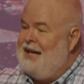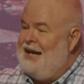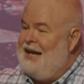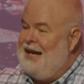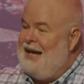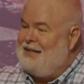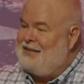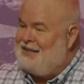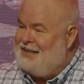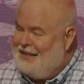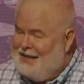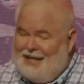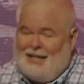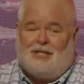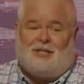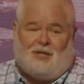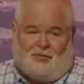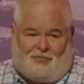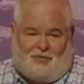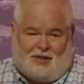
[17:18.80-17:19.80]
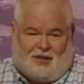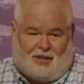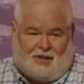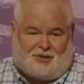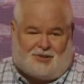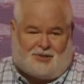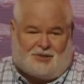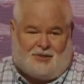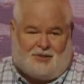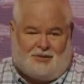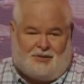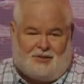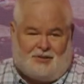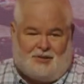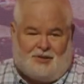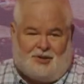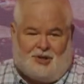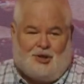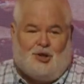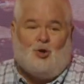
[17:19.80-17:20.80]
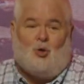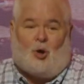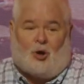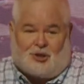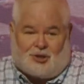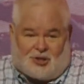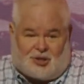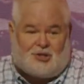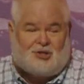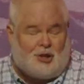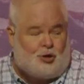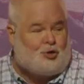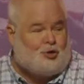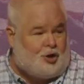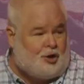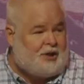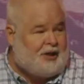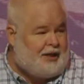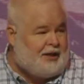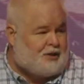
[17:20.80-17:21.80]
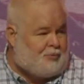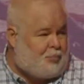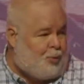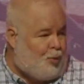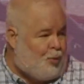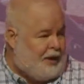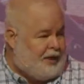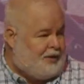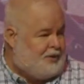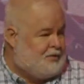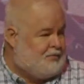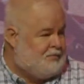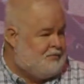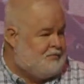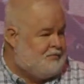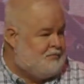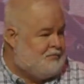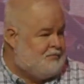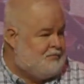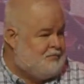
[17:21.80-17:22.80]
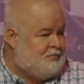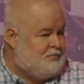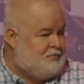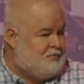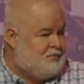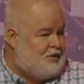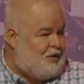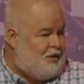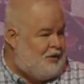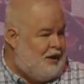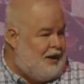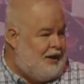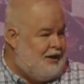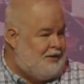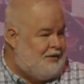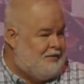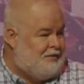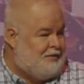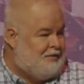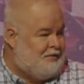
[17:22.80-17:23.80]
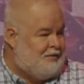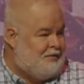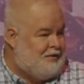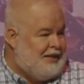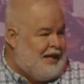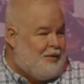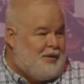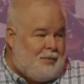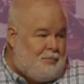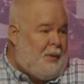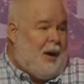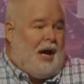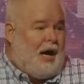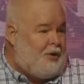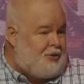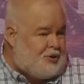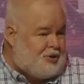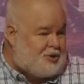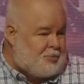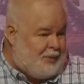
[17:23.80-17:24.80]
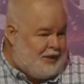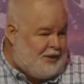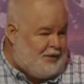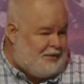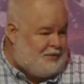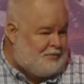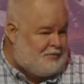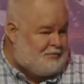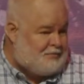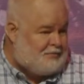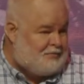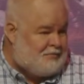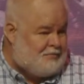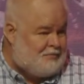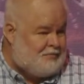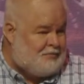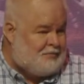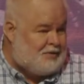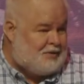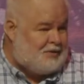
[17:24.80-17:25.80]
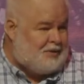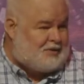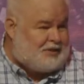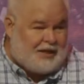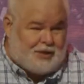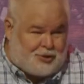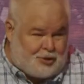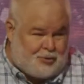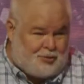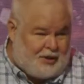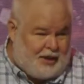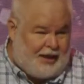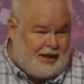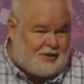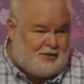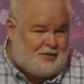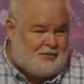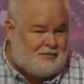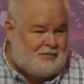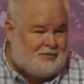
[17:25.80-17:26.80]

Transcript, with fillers: At the end of this, you are still going to get the point. All right? Now, it bothers me that they do that,